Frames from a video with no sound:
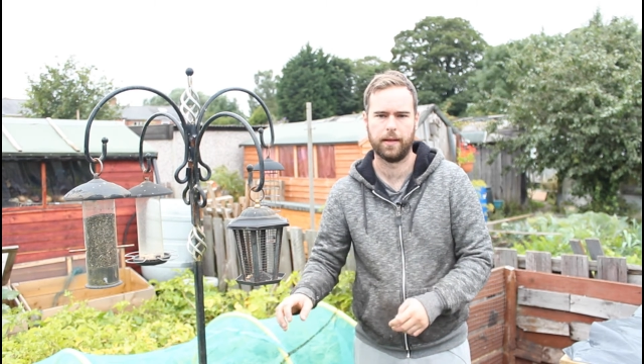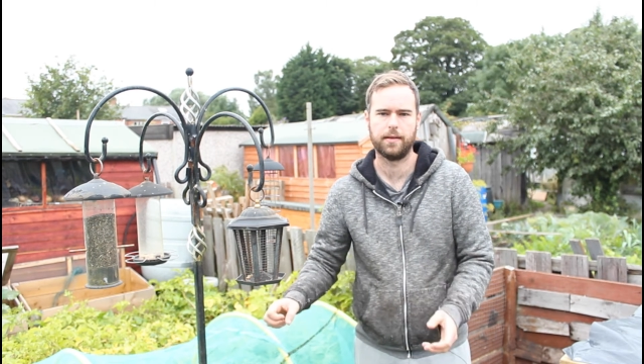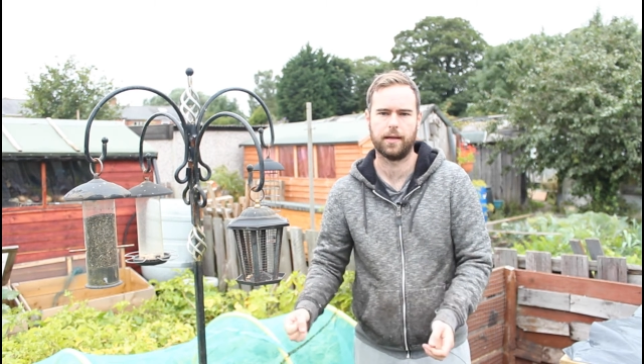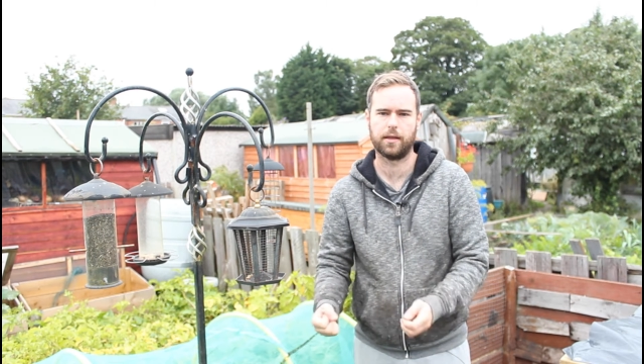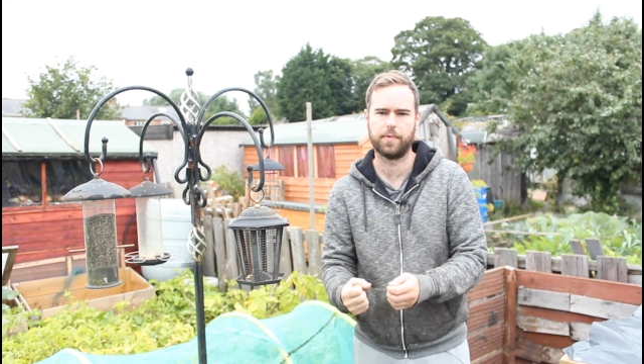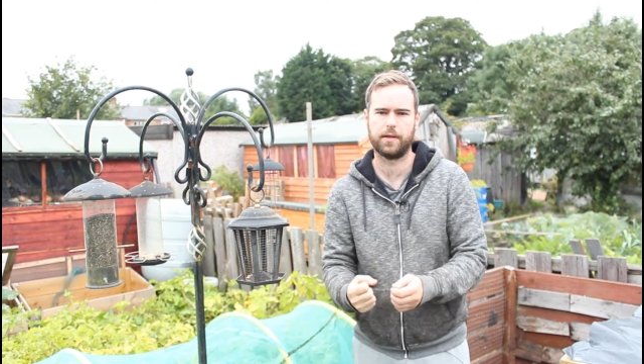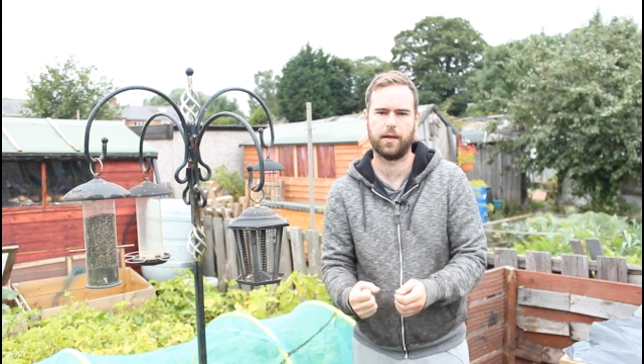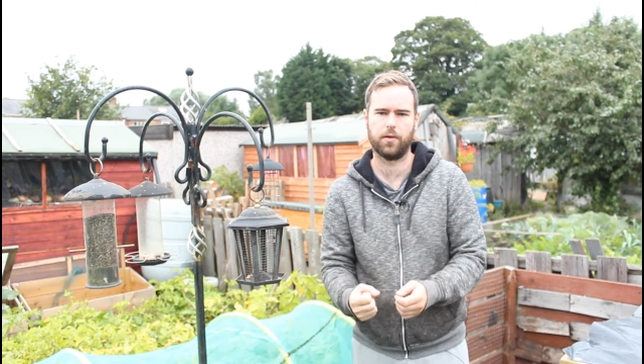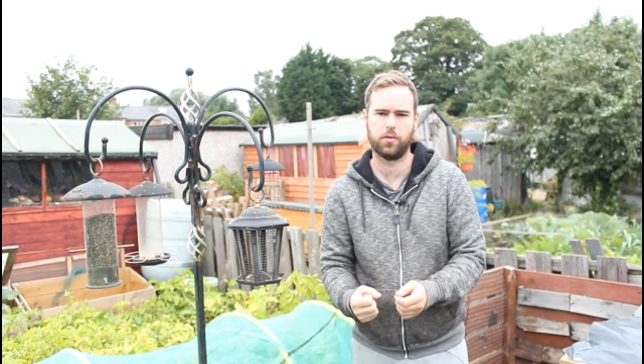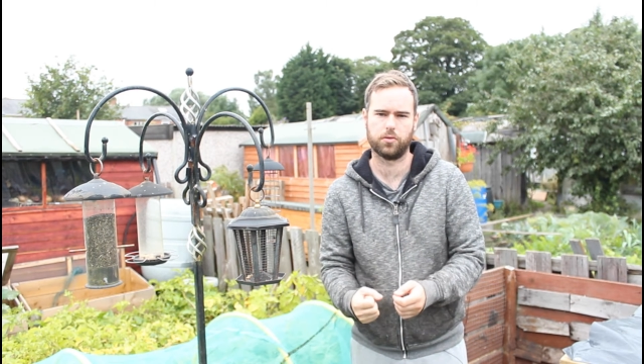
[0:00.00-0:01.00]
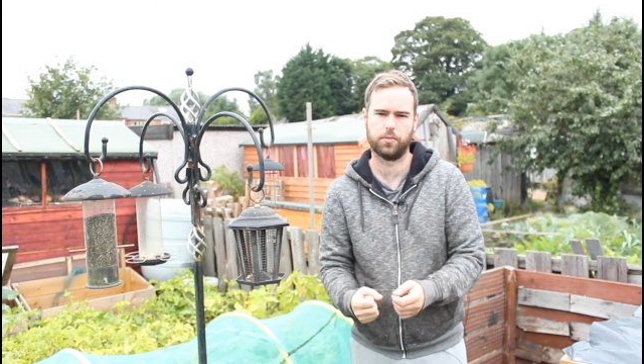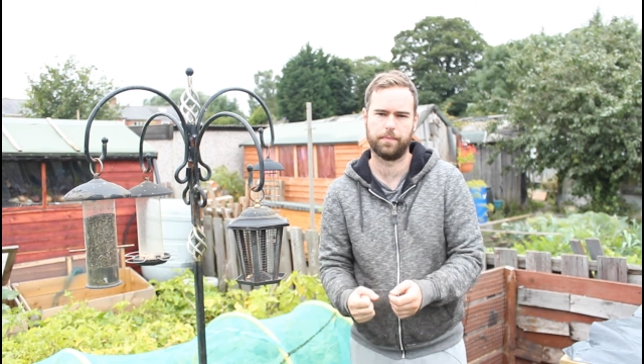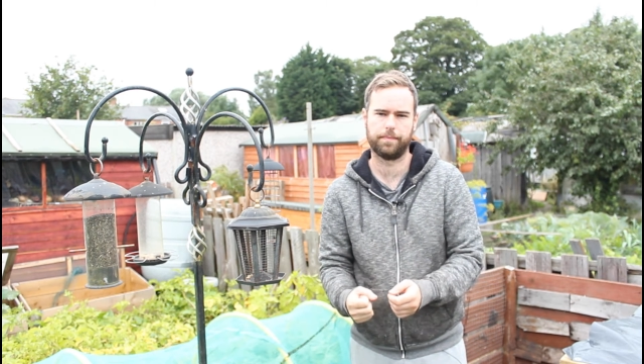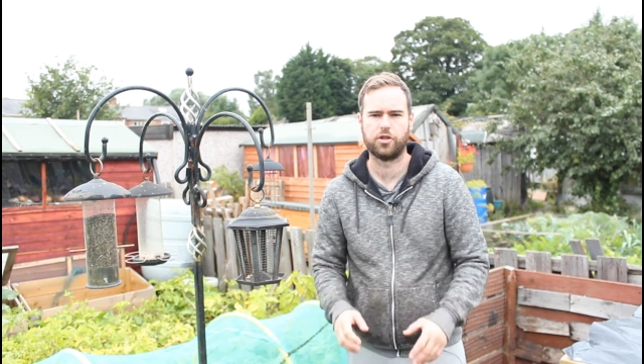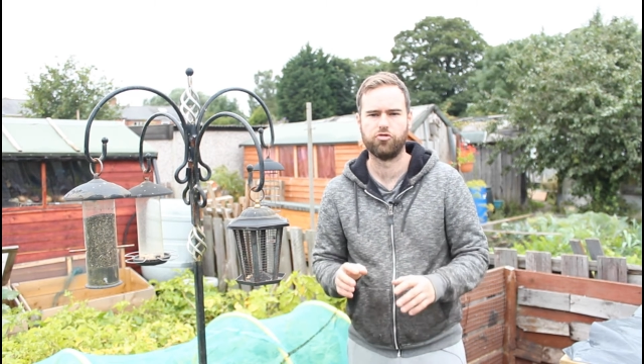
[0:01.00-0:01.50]
dig the potatoes up.
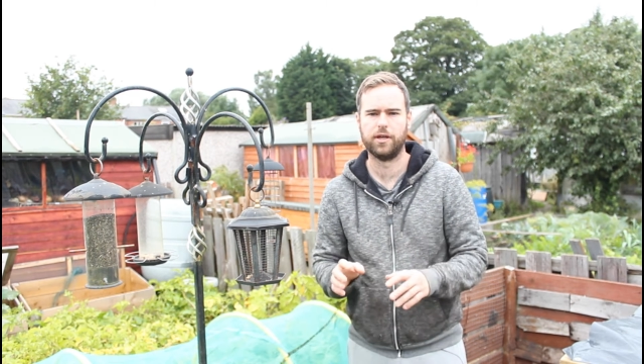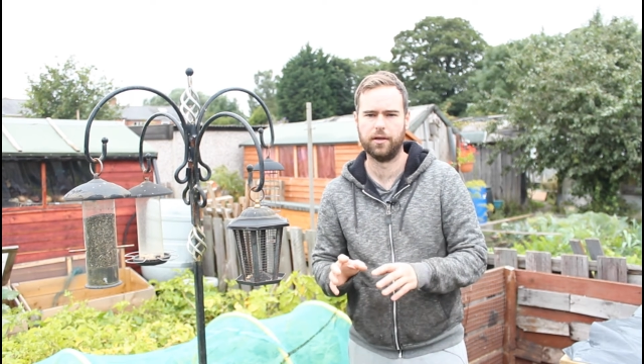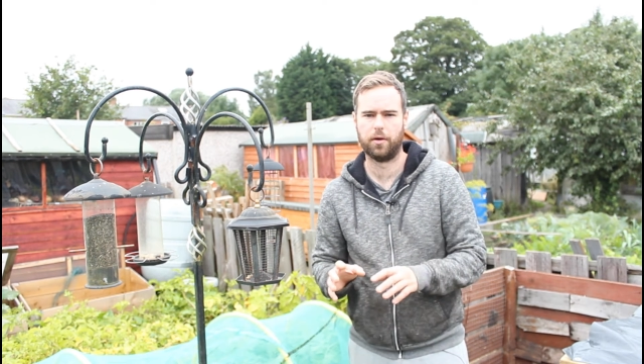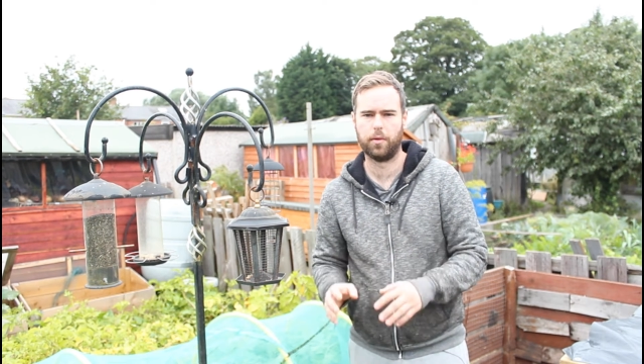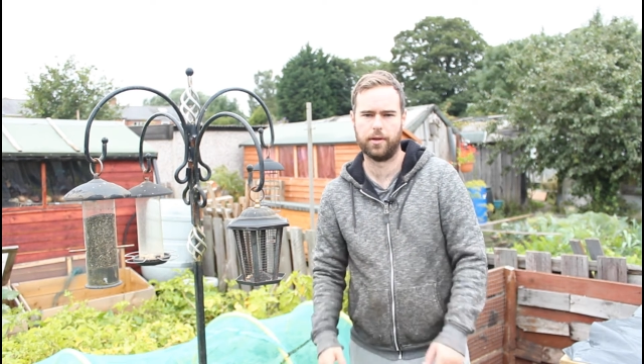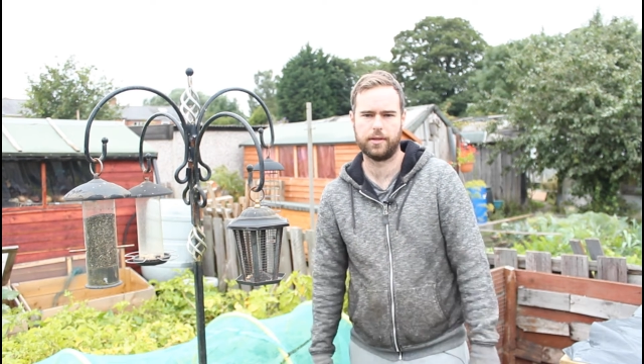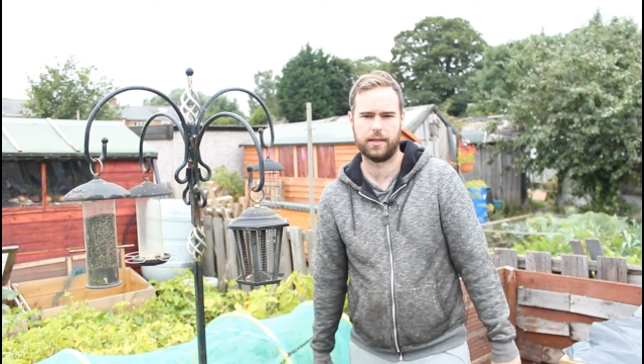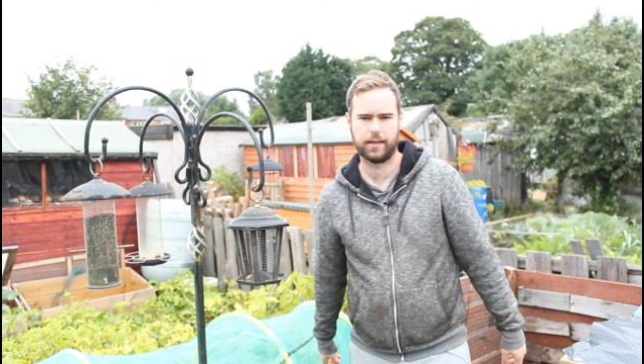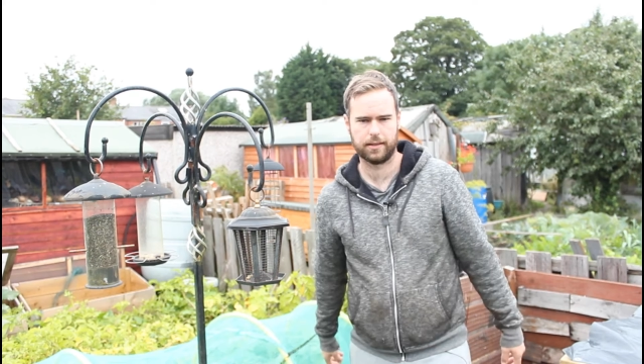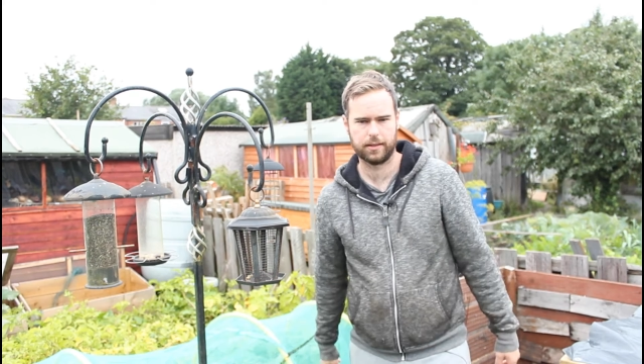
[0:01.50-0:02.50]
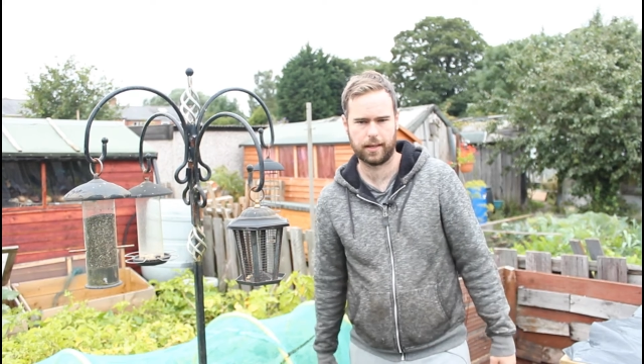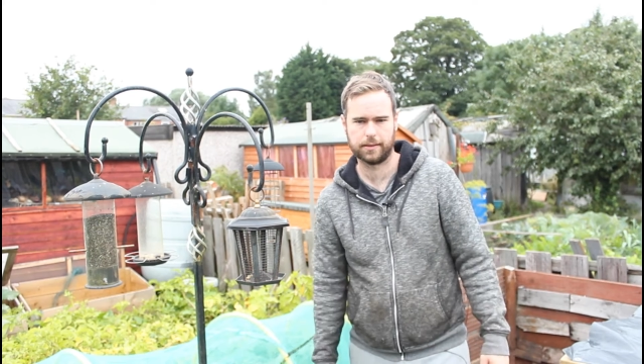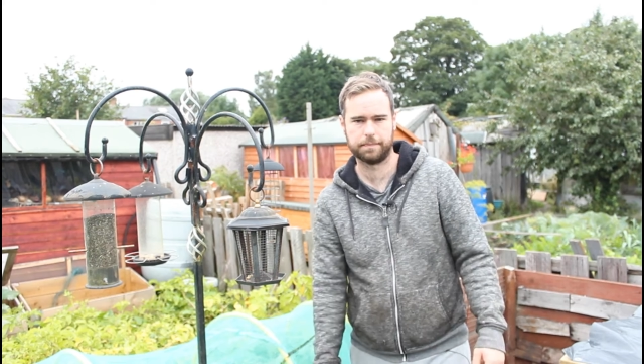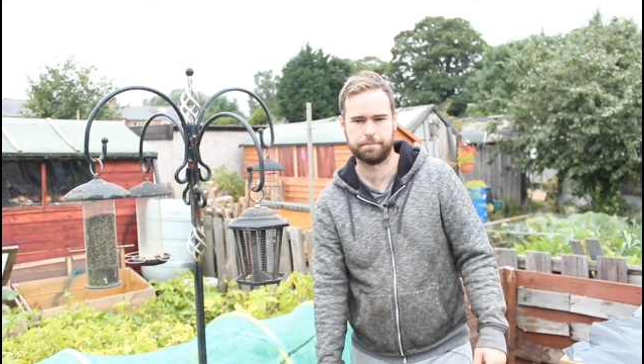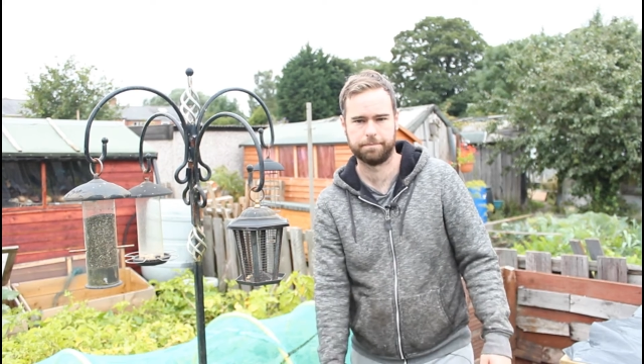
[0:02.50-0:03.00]
It's really not worth taking the chance.